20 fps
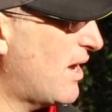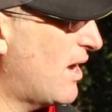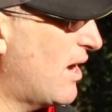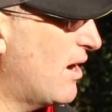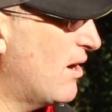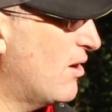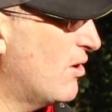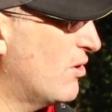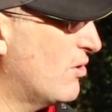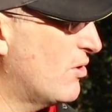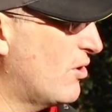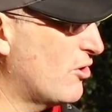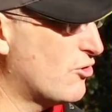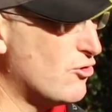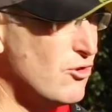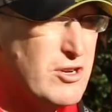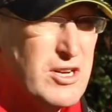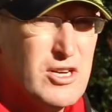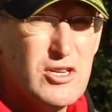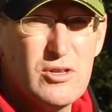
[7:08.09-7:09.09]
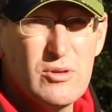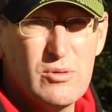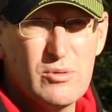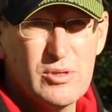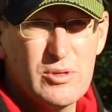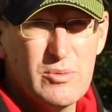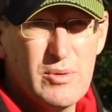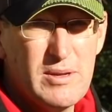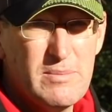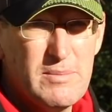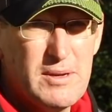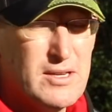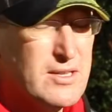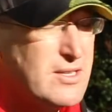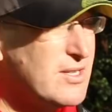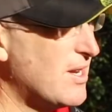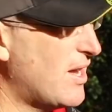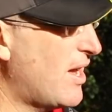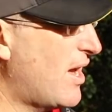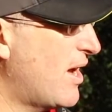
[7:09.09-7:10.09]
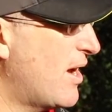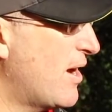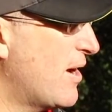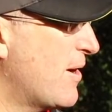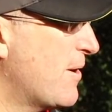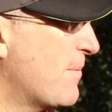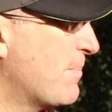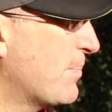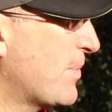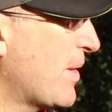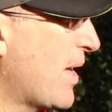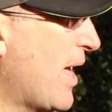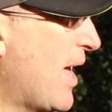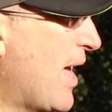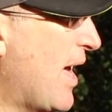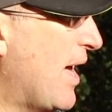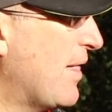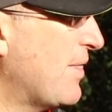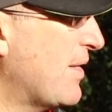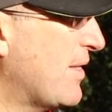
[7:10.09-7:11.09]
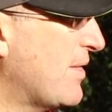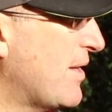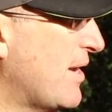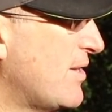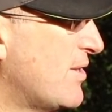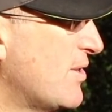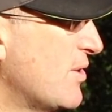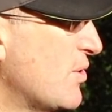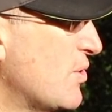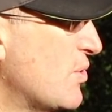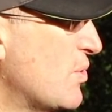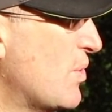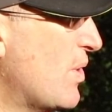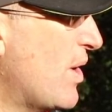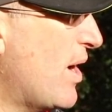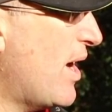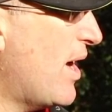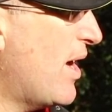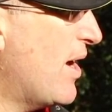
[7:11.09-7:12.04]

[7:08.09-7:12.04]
or a traditional sweet mix, and then they do